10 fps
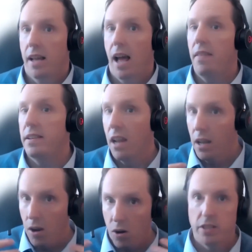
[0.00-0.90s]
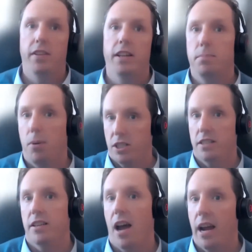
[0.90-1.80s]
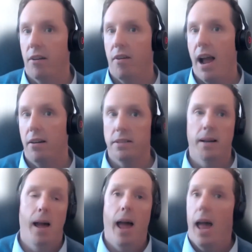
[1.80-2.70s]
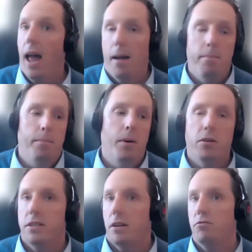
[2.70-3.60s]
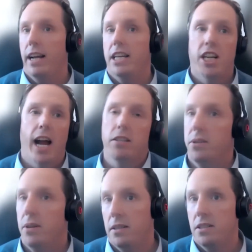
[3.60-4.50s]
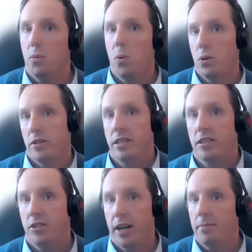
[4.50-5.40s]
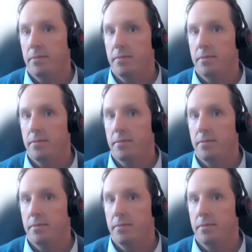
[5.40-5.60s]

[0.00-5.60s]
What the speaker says: And there's a lot of these projects going around, but also reach out to water industry,